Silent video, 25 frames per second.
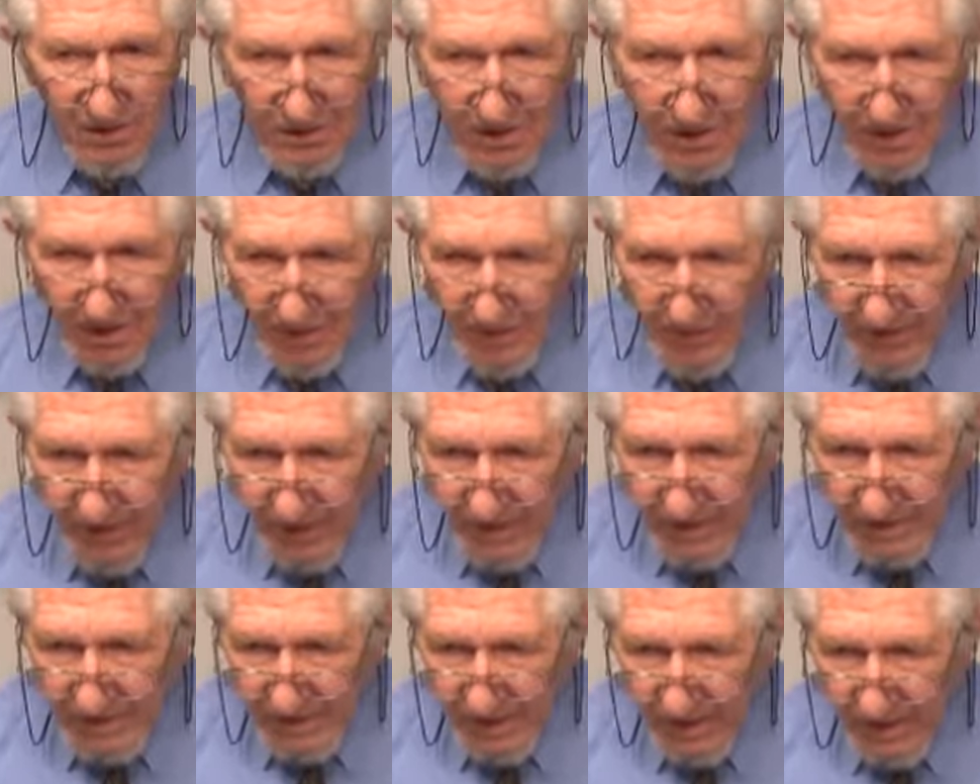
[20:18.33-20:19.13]

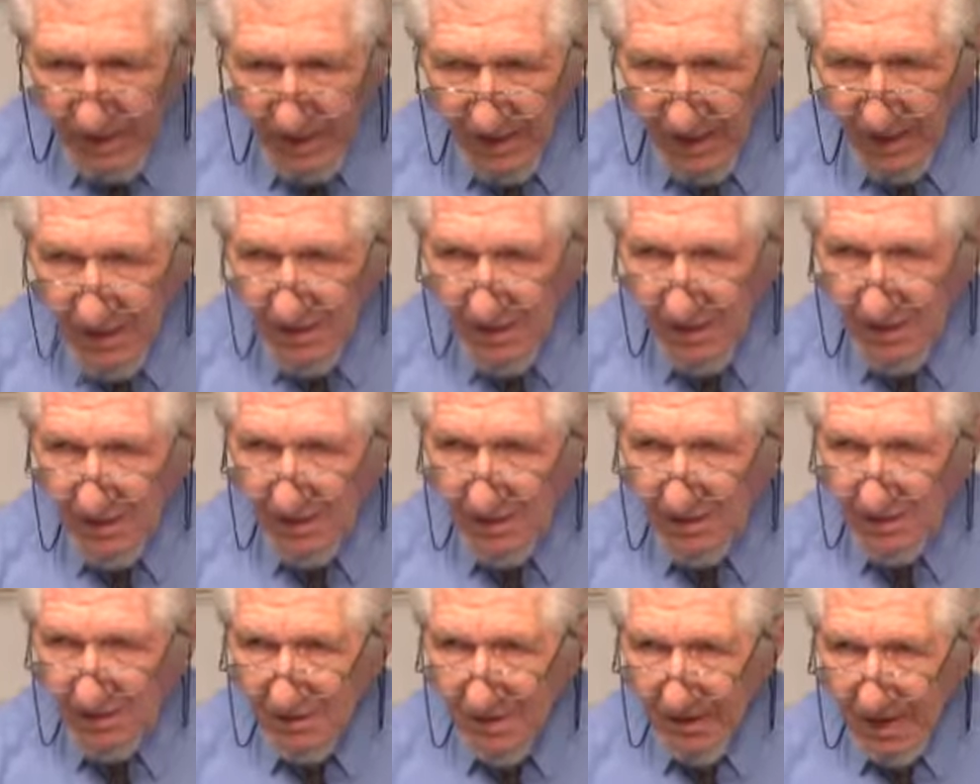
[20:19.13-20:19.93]
Harei Zeh,
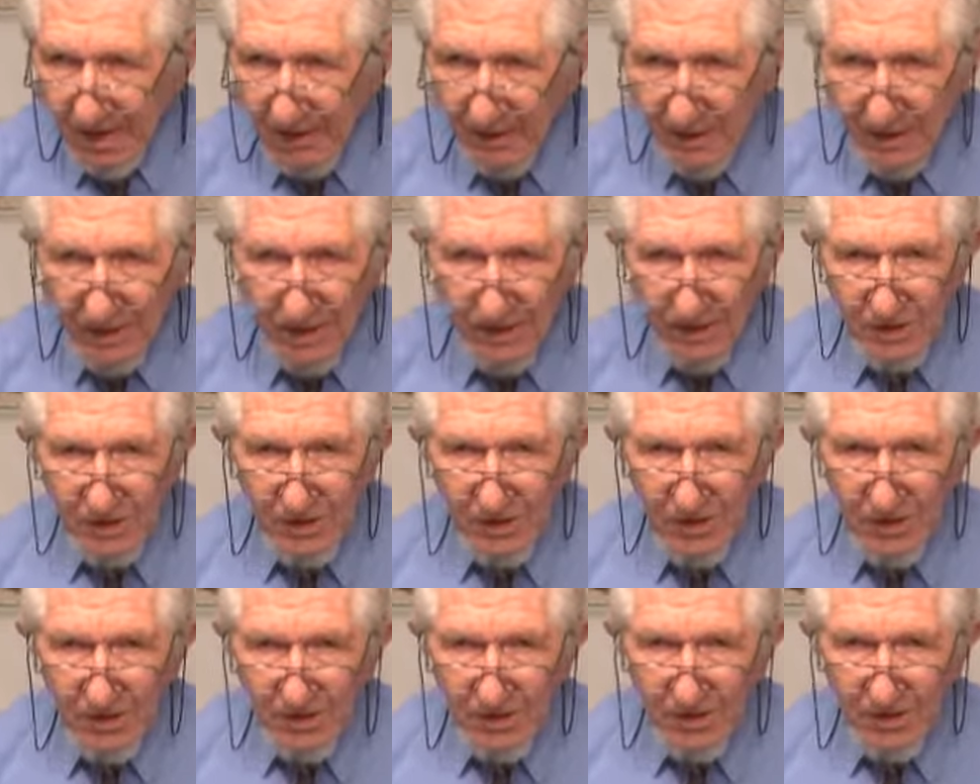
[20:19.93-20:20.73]

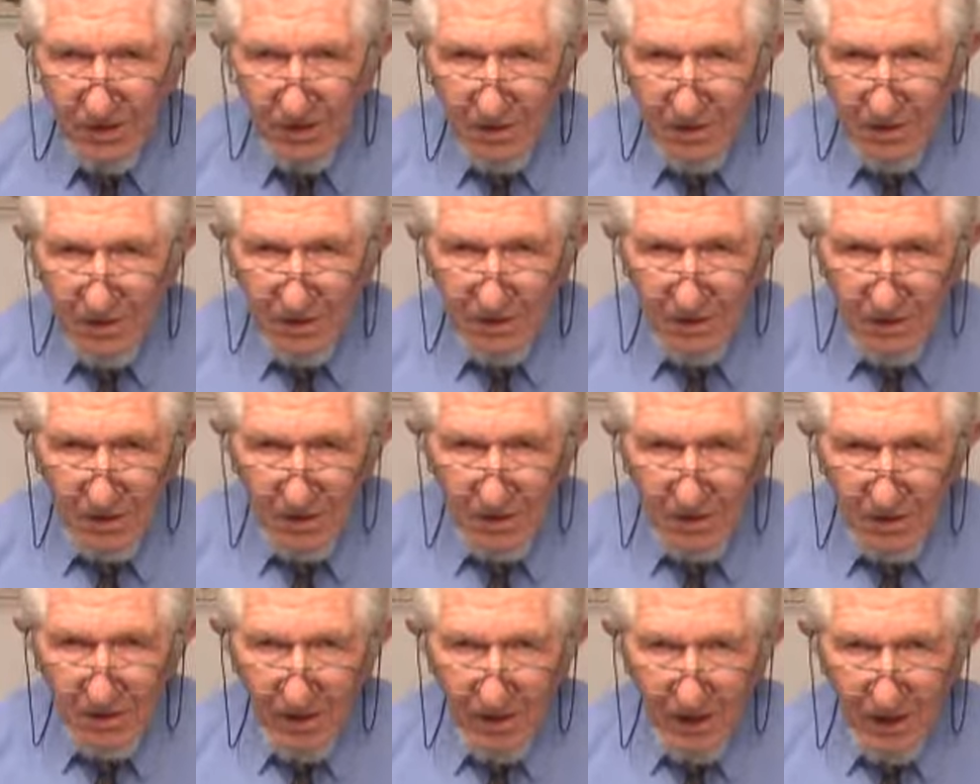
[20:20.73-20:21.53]
Hegdesh,
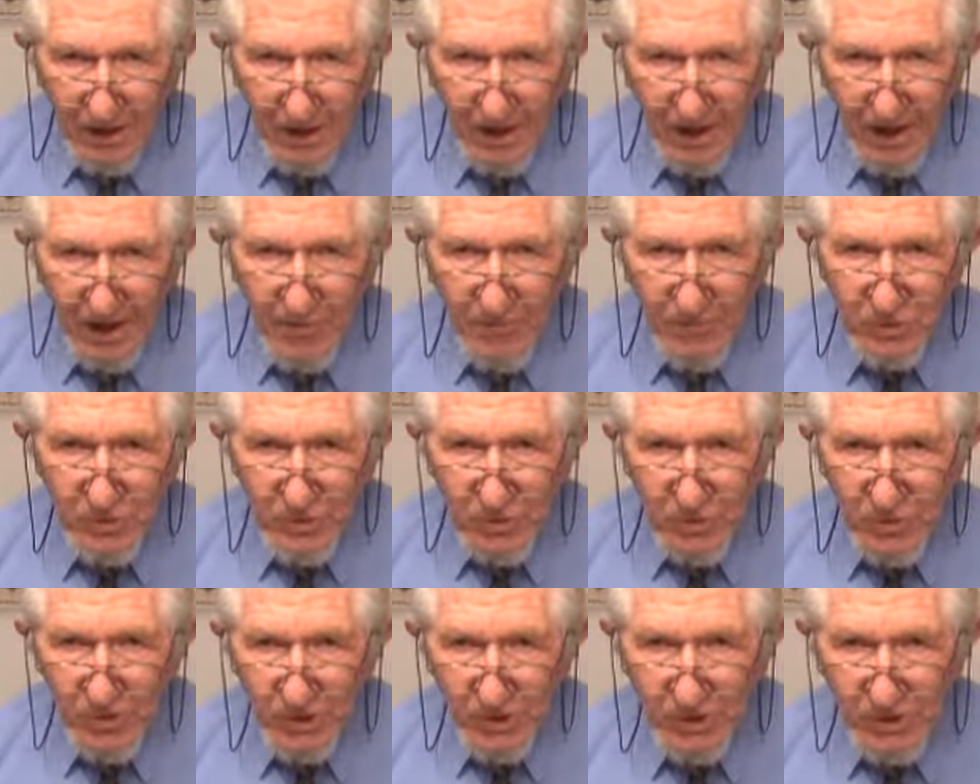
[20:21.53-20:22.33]
I am
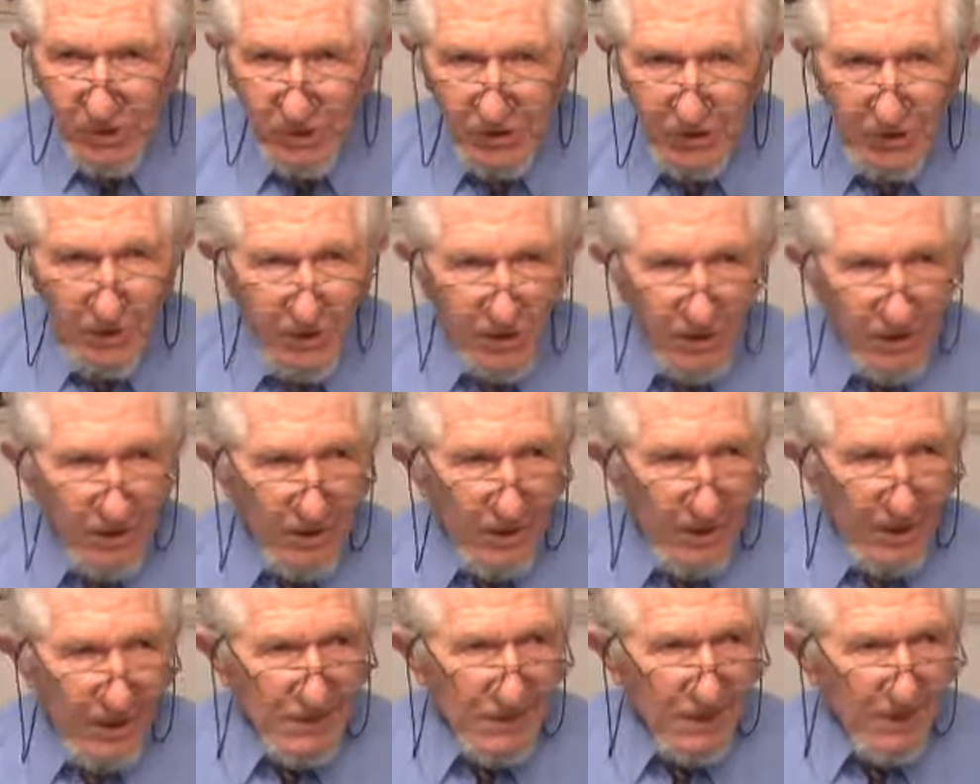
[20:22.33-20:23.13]
Jewish,
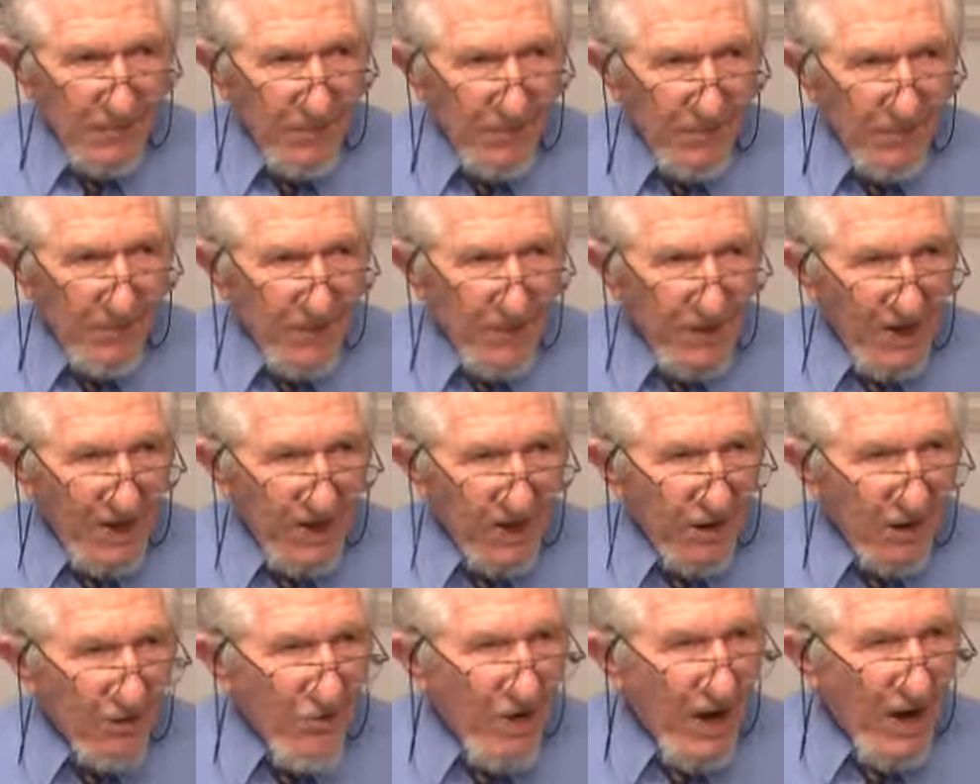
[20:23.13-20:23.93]
as a
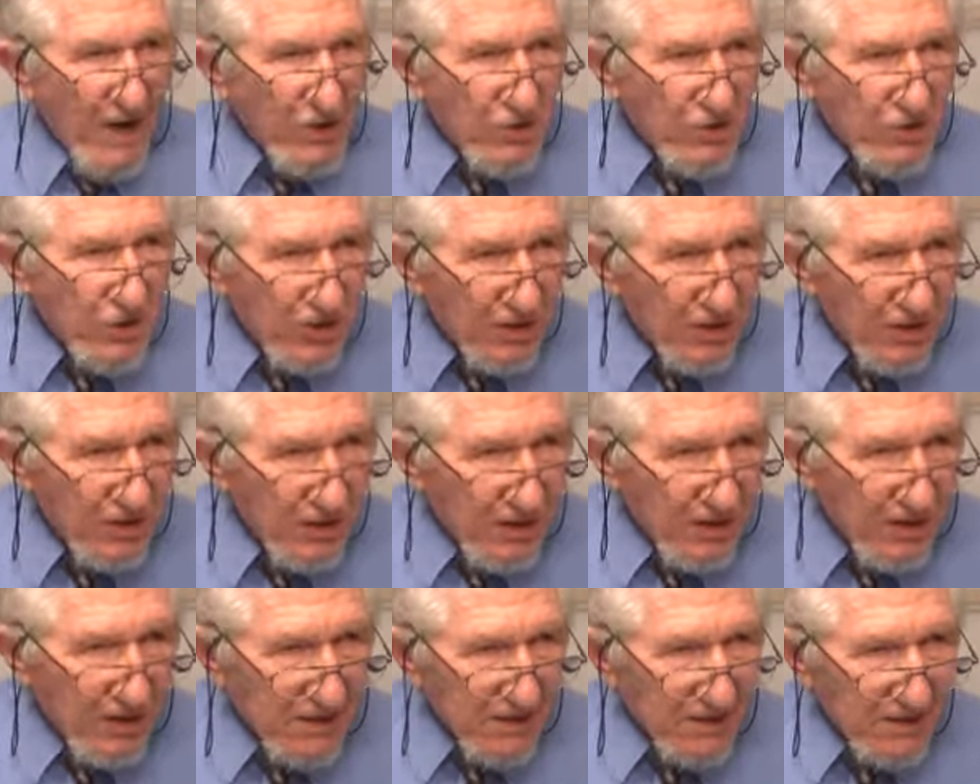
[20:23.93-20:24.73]
declaration,
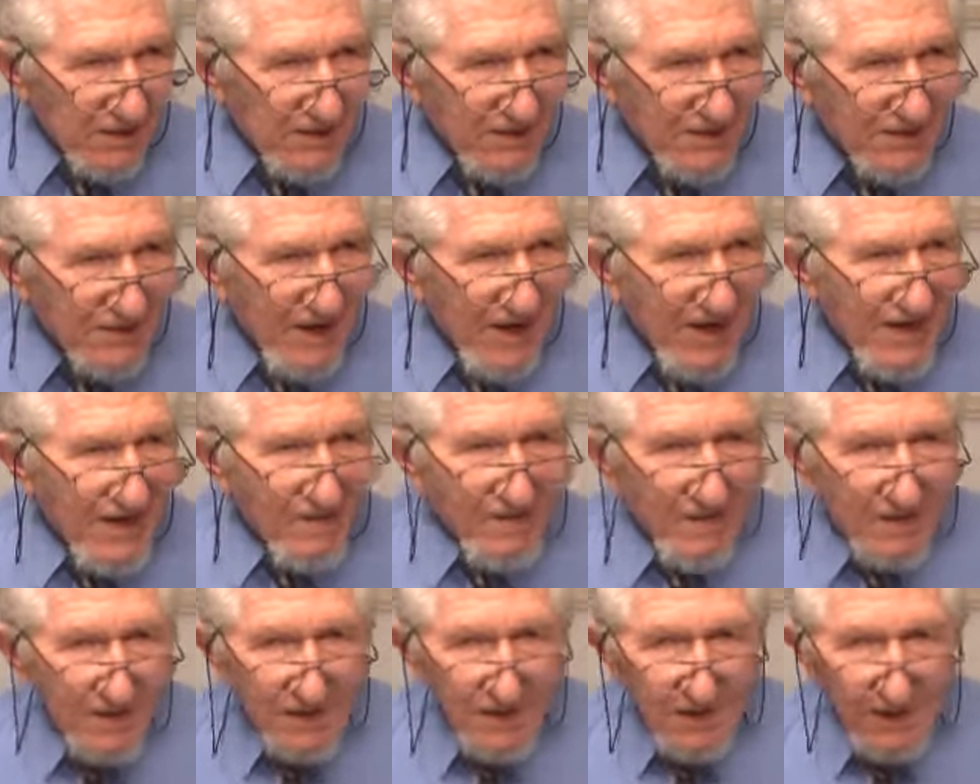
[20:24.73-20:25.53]
not as a
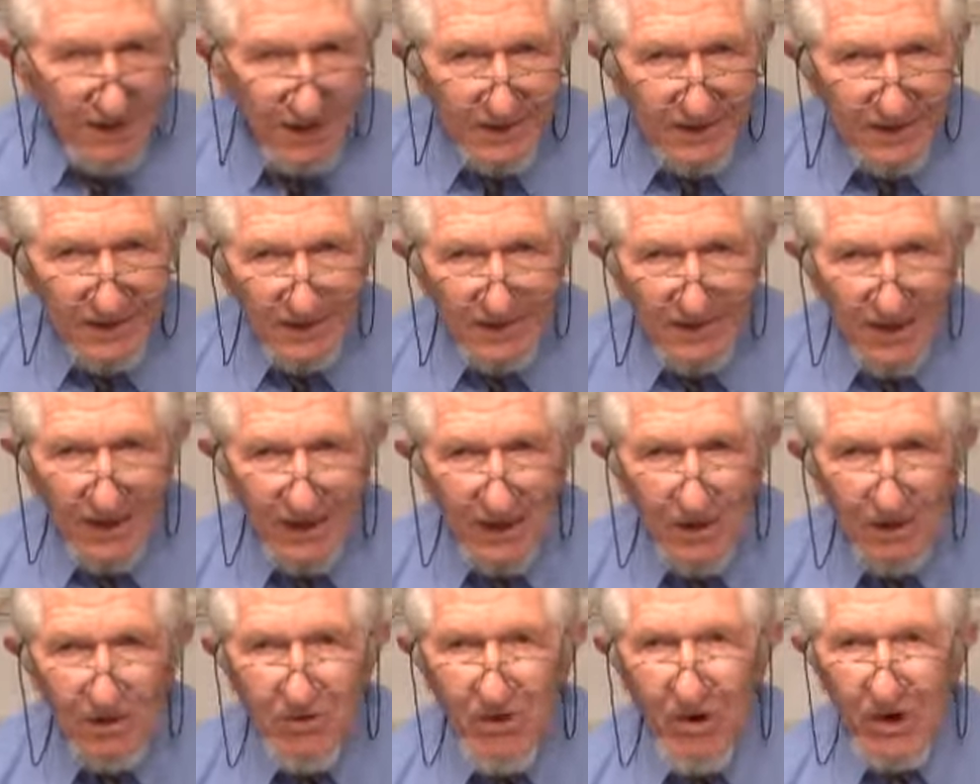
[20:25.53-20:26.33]
statement, as a
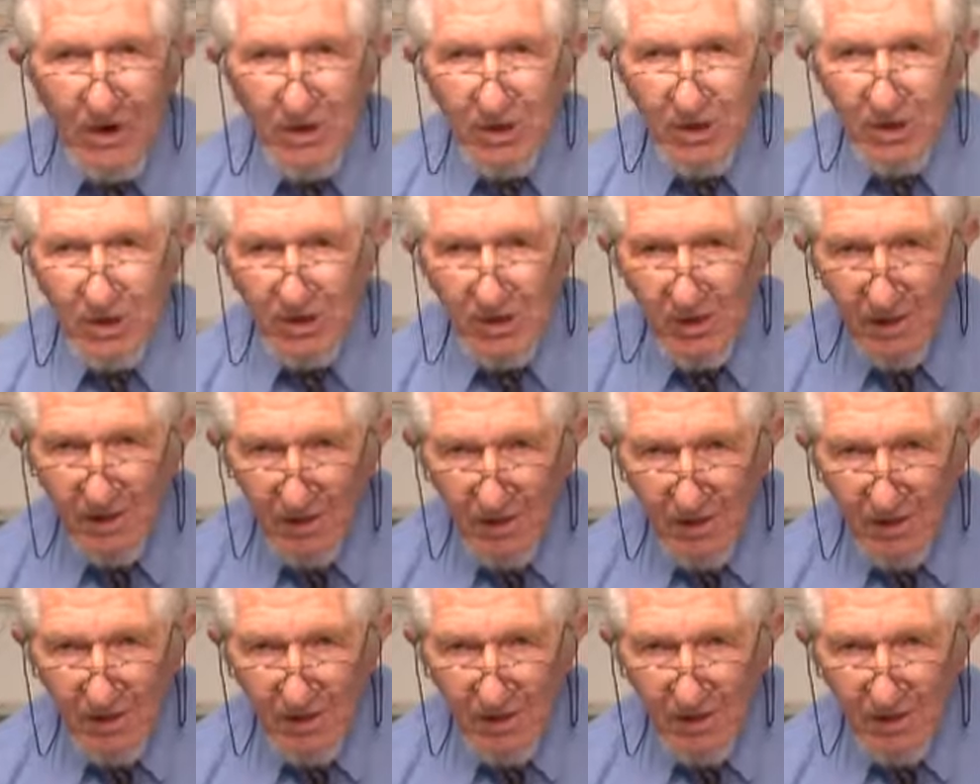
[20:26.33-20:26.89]
declaration.